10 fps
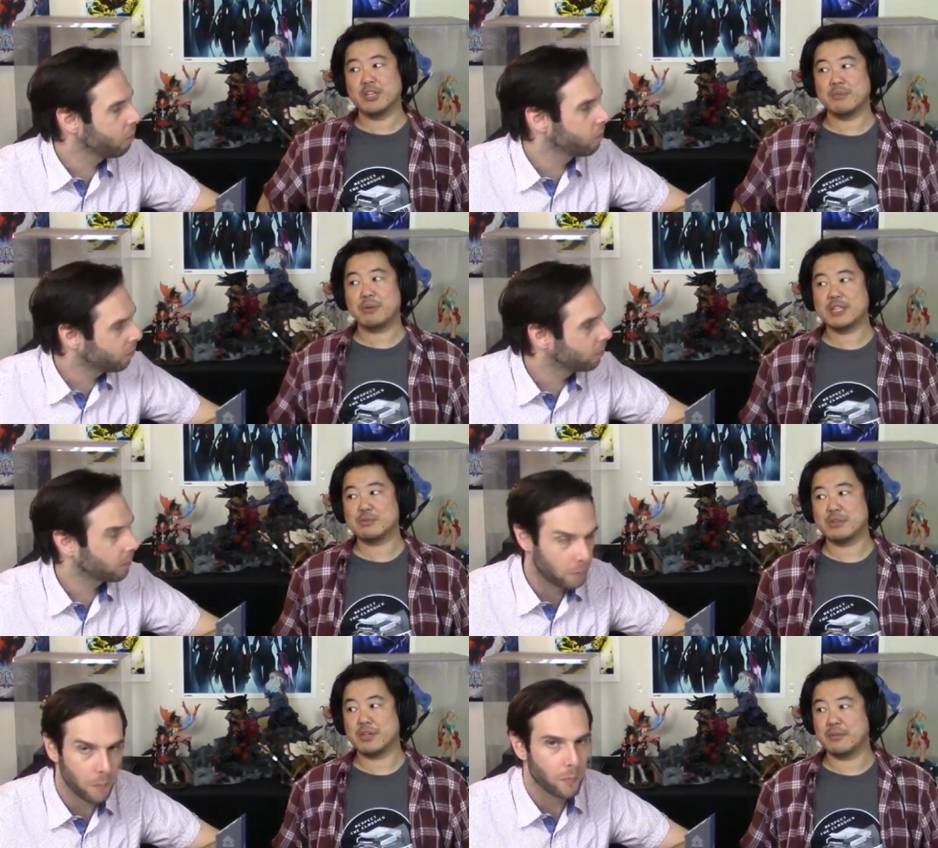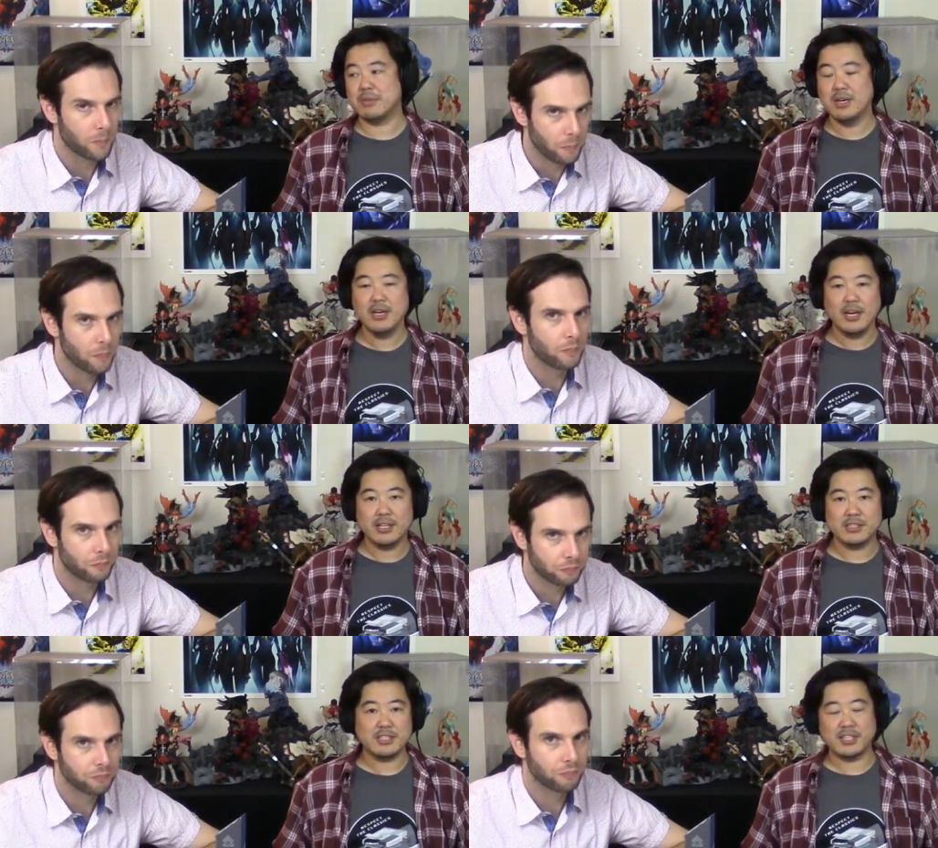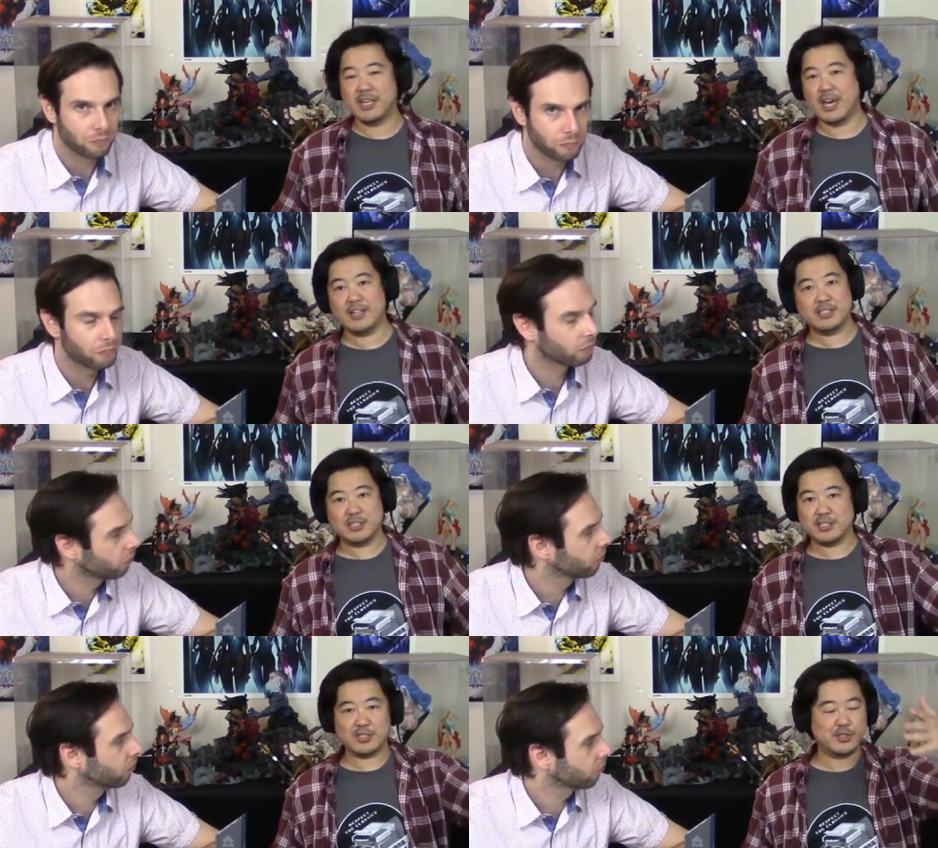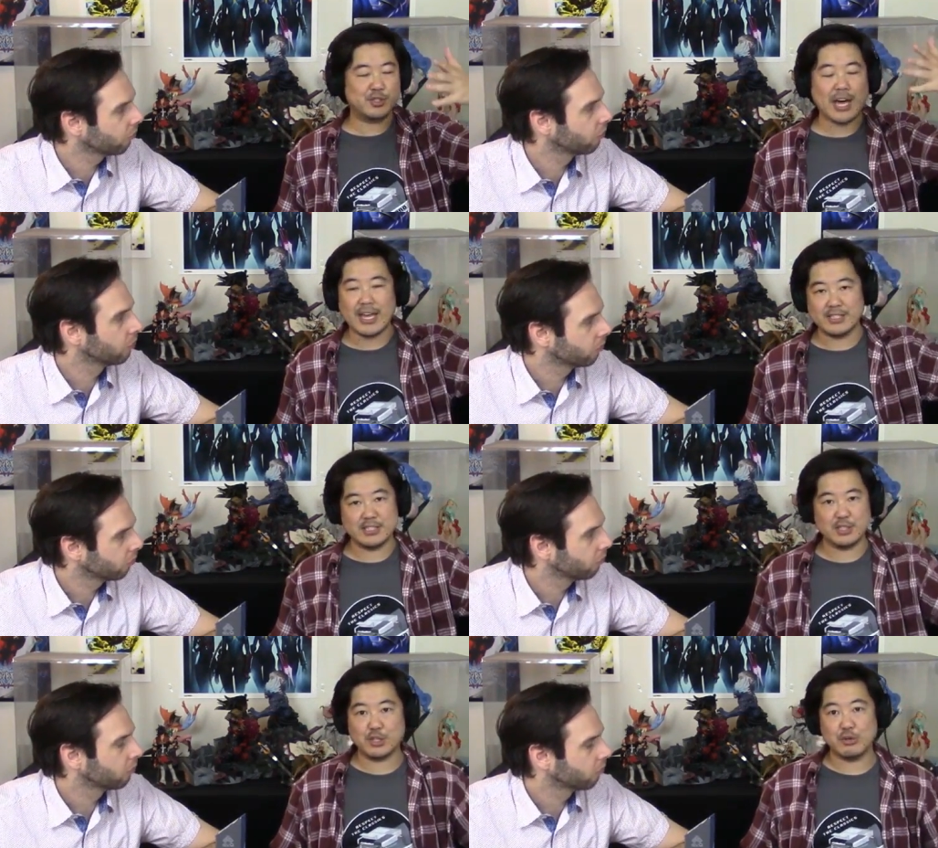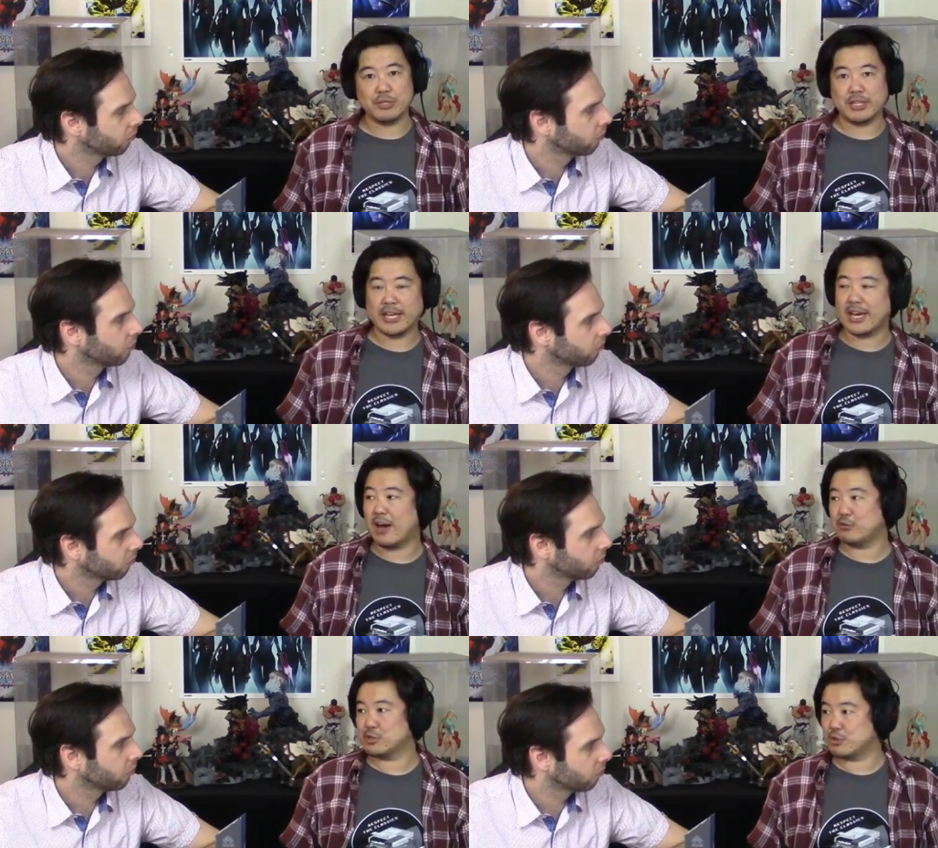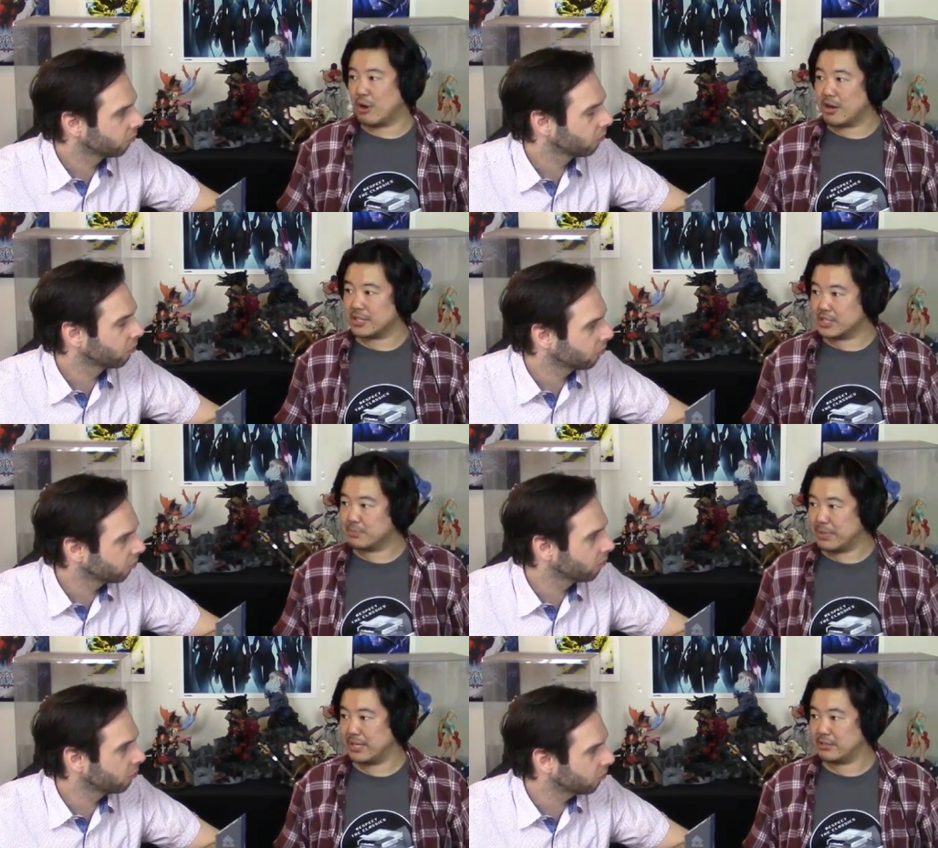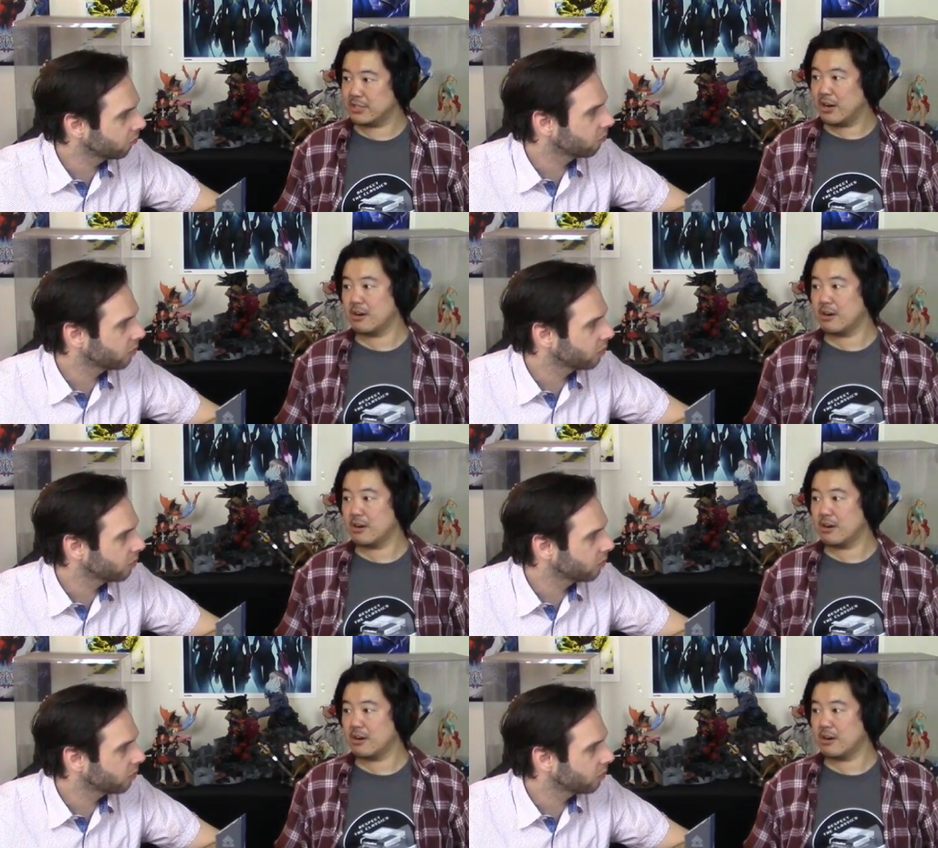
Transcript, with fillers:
Speaker 1: impressed with mm-hmm. him. Mm-hmm. And again, it's just signs to showing like how strong these players are